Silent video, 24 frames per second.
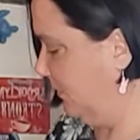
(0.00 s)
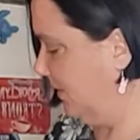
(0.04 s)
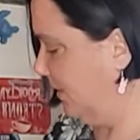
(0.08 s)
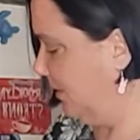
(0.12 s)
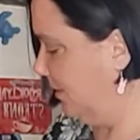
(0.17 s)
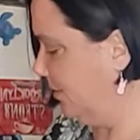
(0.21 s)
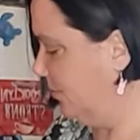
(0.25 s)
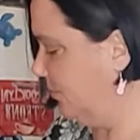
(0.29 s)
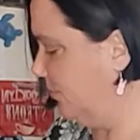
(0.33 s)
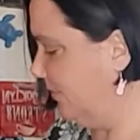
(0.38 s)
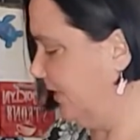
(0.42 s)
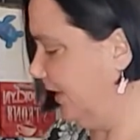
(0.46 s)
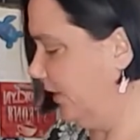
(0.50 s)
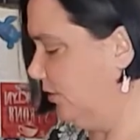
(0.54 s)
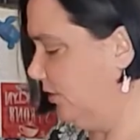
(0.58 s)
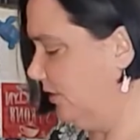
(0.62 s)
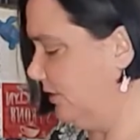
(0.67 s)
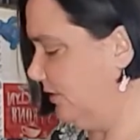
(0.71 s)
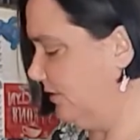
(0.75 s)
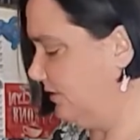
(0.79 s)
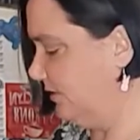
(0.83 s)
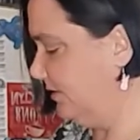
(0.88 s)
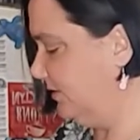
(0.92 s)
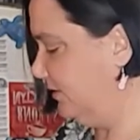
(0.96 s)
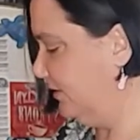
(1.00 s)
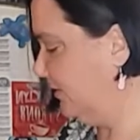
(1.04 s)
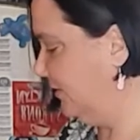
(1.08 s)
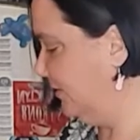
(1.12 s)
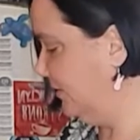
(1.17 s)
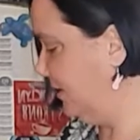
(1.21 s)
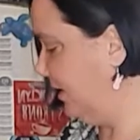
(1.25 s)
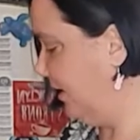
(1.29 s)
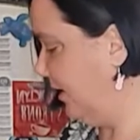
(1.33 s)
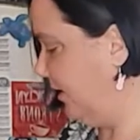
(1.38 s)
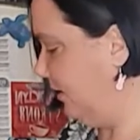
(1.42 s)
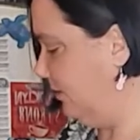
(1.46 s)
Oh my goodness, this is
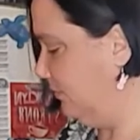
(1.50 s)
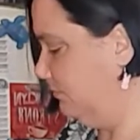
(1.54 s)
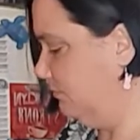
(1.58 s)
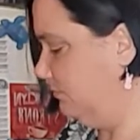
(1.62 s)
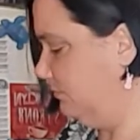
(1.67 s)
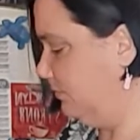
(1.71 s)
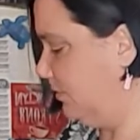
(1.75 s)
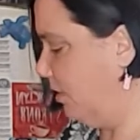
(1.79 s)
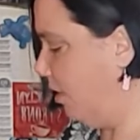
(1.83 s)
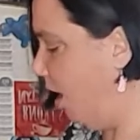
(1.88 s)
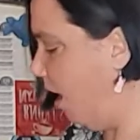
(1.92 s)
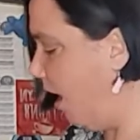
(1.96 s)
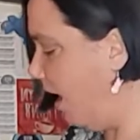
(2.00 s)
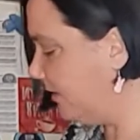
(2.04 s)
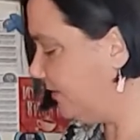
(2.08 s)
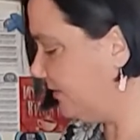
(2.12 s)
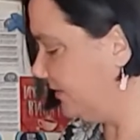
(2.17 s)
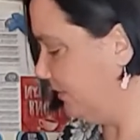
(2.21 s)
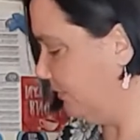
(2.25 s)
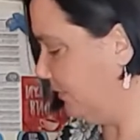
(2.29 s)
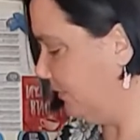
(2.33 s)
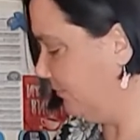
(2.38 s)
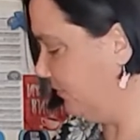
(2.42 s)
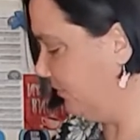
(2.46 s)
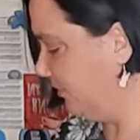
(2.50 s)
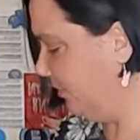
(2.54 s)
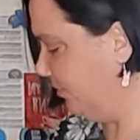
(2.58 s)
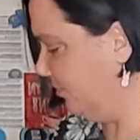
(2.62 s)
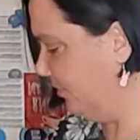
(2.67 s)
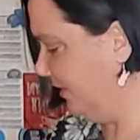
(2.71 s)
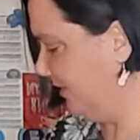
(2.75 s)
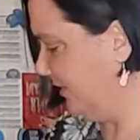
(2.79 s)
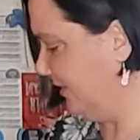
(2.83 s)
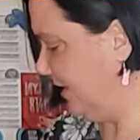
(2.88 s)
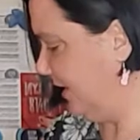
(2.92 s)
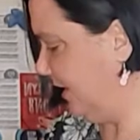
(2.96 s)
like awesome. I'm so
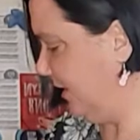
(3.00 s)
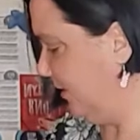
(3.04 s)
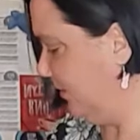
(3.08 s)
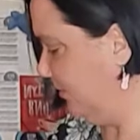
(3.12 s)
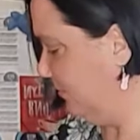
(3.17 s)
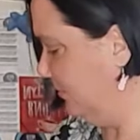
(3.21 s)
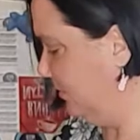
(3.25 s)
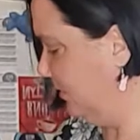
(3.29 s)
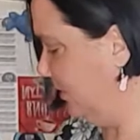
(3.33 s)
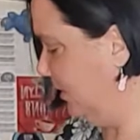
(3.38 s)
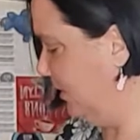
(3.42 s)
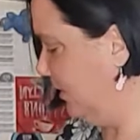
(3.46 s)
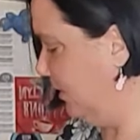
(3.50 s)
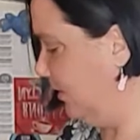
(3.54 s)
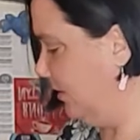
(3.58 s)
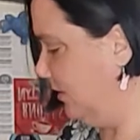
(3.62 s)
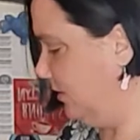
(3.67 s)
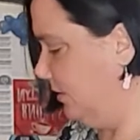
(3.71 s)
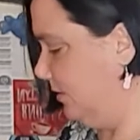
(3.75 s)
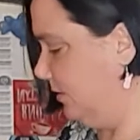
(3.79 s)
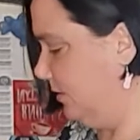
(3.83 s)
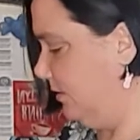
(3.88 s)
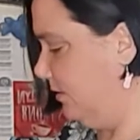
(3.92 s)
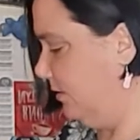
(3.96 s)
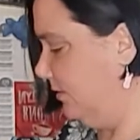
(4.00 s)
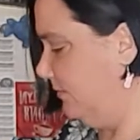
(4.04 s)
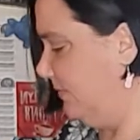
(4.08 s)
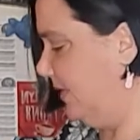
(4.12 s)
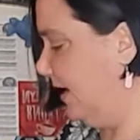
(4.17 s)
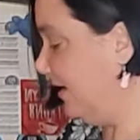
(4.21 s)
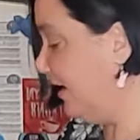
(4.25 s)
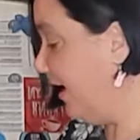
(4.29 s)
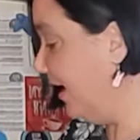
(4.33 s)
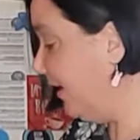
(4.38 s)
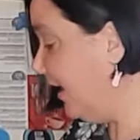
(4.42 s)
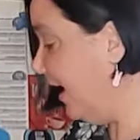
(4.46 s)
excited.
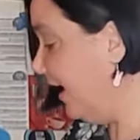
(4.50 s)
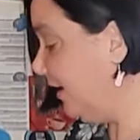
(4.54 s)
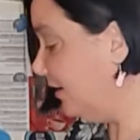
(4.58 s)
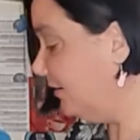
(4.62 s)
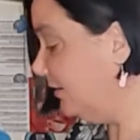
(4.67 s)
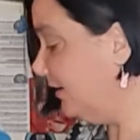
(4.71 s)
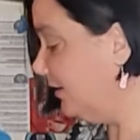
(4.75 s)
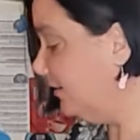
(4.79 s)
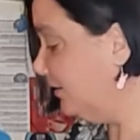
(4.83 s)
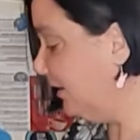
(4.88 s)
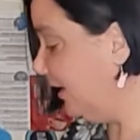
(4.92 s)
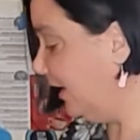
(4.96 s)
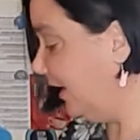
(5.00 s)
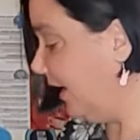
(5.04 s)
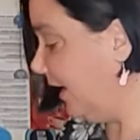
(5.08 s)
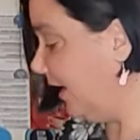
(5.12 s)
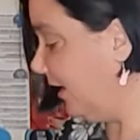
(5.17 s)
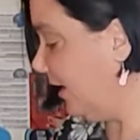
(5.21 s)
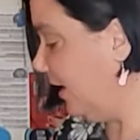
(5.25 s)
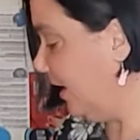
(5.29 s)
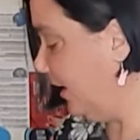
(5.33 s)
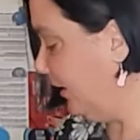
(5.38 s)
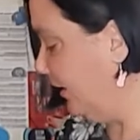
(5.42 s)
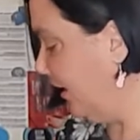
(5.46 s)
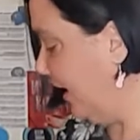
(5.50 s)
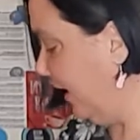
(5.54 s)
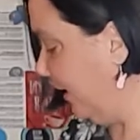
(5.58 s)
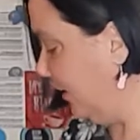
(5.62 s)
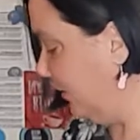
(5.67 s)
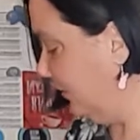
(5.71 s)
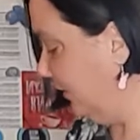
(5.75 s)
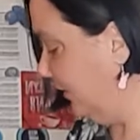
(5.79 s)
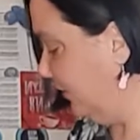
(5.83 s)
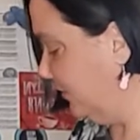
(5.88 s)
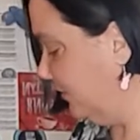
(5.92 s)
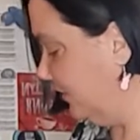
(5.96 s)
And I like a little kick, I like a
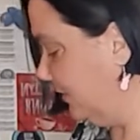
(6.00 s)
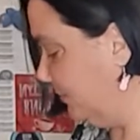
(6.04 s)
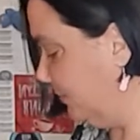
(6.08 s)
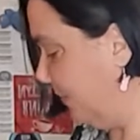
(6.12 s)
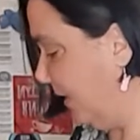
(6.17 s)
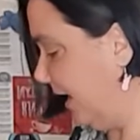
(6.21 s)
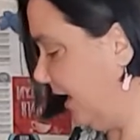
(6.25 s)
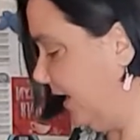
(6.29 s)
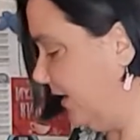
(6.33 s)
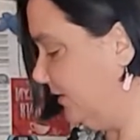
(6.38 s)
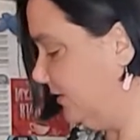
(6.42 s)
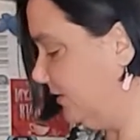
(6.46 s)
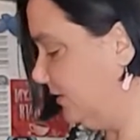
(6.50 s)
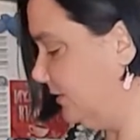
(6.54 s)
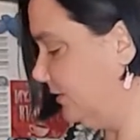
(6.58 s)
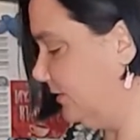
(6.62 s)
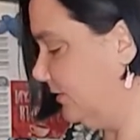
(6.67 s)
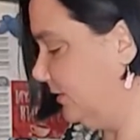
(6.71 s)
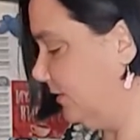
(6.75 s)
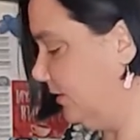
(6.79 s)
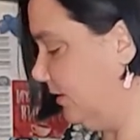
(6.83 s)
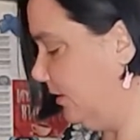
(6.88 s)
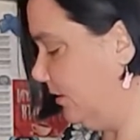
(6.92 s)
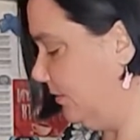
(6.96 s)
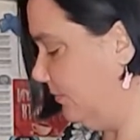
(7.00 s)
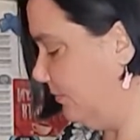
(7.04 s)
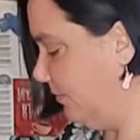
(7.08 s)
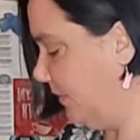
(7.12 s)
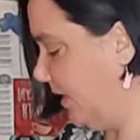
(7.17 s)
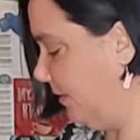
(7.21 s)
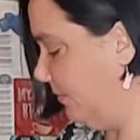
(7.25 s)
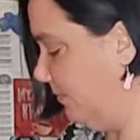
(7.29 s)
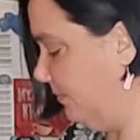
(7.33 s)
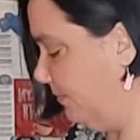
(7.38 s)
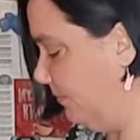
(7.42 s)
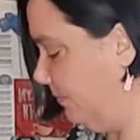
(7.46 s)
little spice.
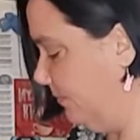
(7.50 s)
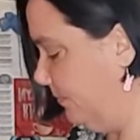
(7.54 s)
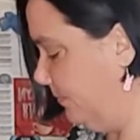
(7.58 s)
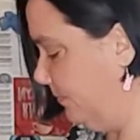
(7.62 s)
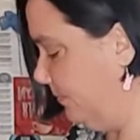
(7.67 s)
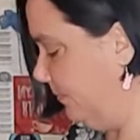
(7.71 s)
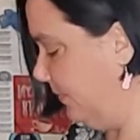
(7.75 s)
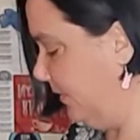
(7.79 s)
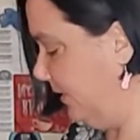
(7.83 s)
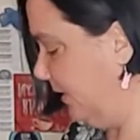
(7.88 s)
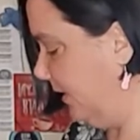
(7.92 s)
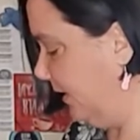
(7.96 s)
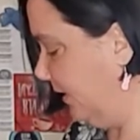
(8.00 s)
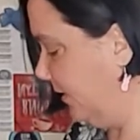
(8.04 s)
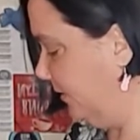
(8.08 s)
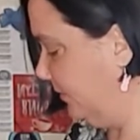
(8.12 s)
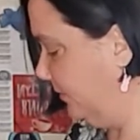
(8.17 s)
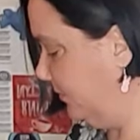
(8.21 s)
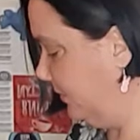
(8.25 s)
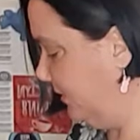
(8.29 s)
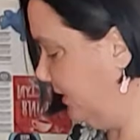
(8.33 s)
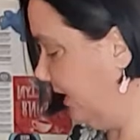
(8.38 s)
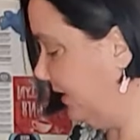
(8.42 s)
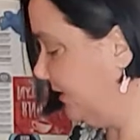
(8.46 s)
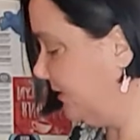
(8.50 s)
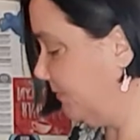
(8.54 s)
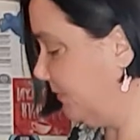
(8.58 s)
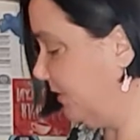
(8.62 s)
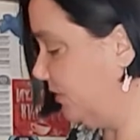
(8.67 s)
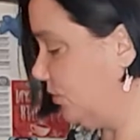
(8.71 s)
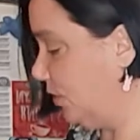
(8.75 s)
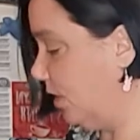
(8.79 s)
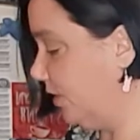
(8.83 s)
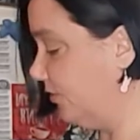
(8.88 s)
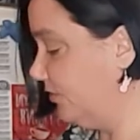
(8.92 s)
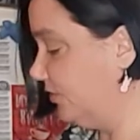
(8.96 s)
I'm gonna guess my
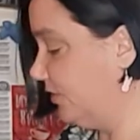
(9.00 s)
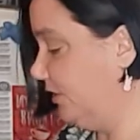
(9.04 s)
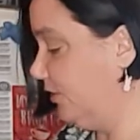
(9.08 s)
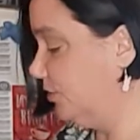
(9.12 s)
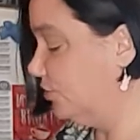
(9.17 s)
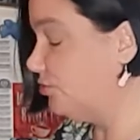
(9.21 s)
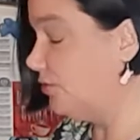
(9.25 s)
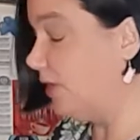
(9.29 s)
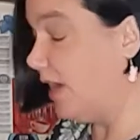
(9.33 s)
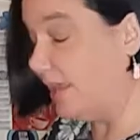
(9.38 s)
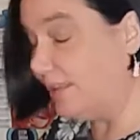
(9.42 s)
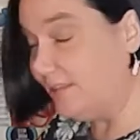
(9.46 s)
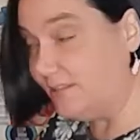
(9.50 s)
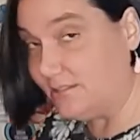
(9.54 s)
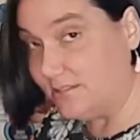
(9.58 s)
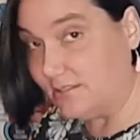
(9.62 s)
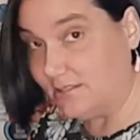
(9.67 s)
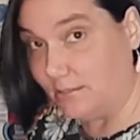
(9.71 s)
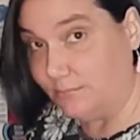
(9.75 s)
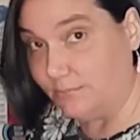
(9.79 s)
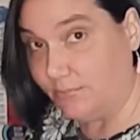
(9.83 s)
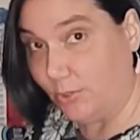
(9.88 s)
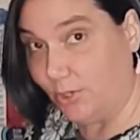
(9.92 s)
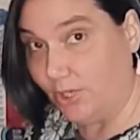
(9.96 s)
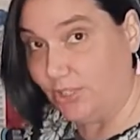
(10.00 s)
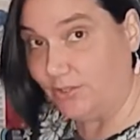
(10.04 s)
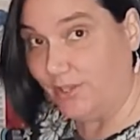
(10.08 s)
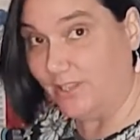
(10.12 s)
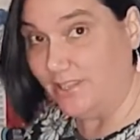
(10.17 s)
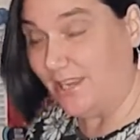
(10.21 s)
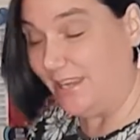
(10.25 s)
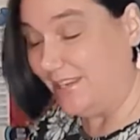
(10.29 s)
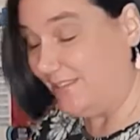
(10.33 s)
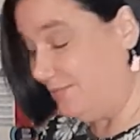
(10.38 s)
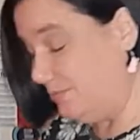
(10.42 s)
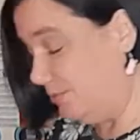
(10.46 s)
daughter's gonna try this at some point, but
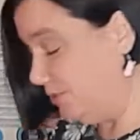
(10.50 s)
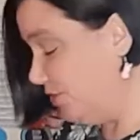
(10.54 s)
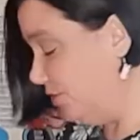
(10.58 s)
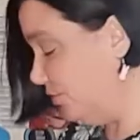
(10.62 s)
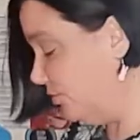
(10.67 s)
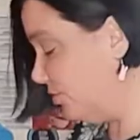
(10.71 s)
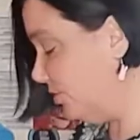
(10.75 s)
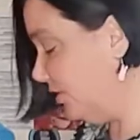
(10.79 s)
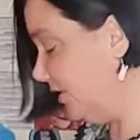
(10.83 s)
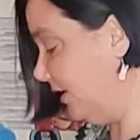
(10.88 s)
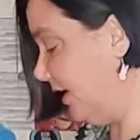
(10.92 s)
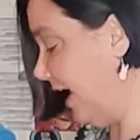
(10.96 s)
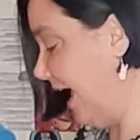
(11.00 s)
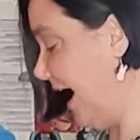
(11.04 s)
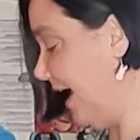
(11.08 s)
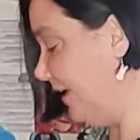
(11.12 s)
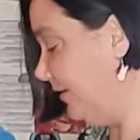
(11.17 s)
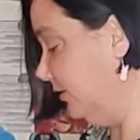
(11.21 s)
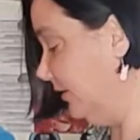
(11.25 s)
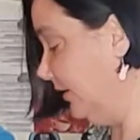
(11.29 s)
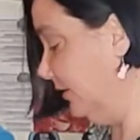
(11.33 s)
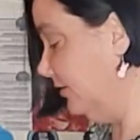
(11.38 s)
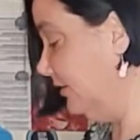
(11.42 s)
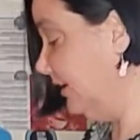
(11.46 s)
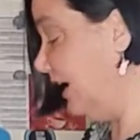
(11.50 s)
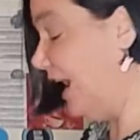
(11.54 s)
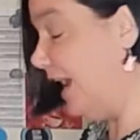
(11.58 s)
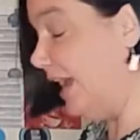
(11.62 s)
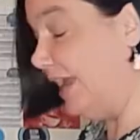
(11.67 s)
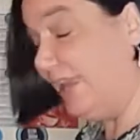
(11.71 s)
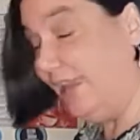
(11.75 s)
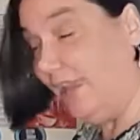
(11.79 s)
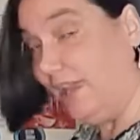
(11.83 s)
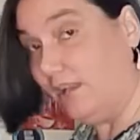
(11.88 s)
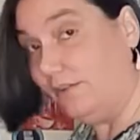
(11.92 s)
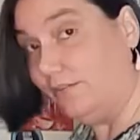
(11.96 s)
I would usually add a little
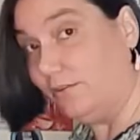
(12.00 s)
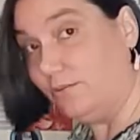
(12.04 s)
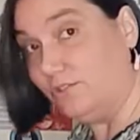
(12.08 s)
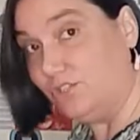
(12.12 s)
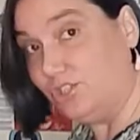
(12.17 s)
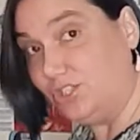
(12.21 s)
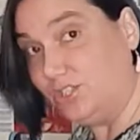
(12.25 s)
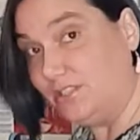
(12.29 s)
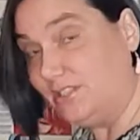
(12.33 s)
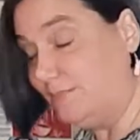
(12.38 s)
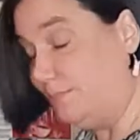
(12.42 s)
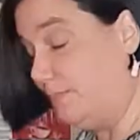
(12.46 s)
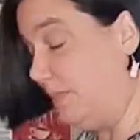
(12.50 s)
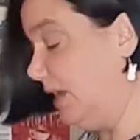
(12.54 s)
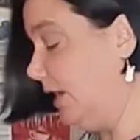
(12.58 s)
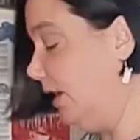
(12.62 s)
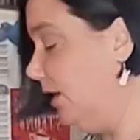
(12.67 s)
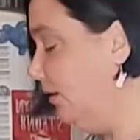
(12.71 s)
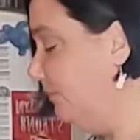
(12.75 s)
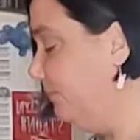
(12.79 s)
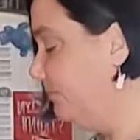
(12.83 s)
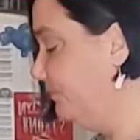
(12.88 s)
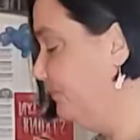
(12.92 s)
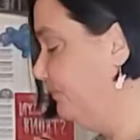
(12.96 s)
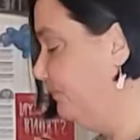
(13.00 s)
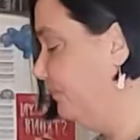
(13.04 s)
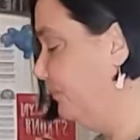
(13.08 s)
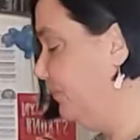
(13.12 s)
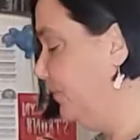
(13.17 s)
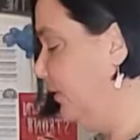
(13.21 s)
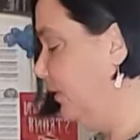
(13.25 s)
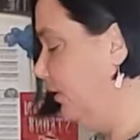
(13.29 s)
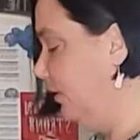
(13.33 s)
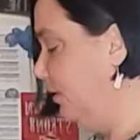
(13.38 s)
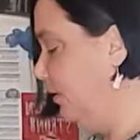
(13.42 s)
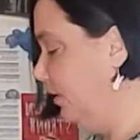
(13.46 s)
cayenne if it was just me.
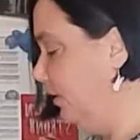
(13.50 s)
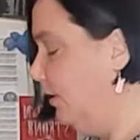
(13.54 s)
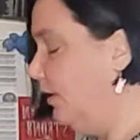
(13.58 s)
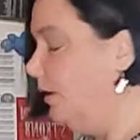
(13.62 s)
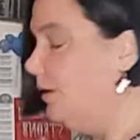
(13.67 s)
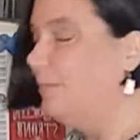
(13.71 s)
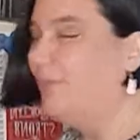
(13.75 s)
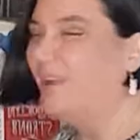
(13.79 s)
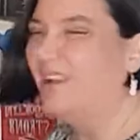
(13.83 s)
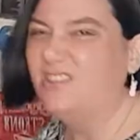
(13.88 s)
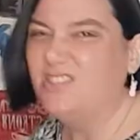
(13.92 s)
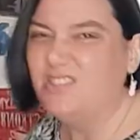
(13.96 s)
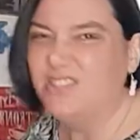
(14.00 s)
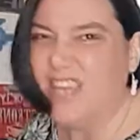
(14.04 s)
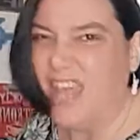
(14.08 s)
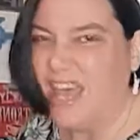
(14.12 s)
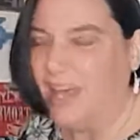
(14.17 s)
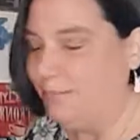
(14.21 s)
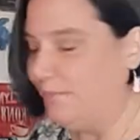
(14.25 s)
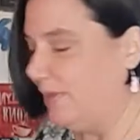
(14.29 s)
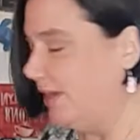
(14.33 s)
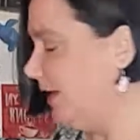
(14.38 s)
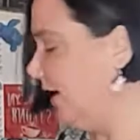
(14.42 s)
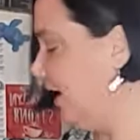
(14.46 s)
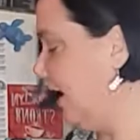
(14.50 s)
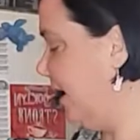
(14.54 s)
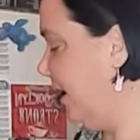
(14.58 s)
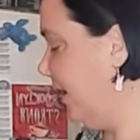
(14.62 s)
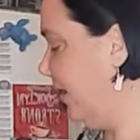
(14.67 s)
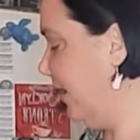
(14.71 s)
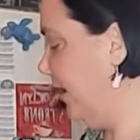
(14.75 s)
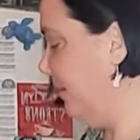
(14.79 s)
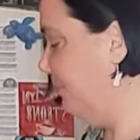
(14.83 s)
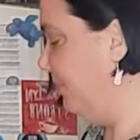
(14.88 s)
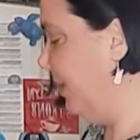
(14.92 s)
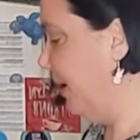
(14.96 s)
I'll just add my
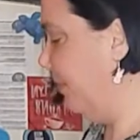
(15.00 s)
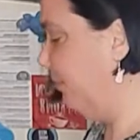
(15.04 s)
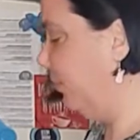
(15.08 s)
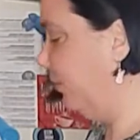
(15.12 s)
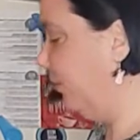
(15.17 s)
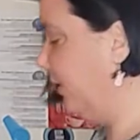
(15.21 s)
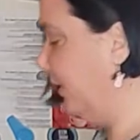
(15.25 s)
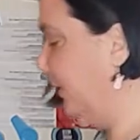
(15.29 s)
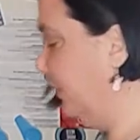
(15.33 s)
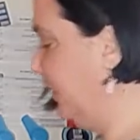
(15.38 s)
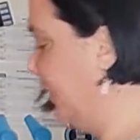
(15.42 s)
cayenne pepper in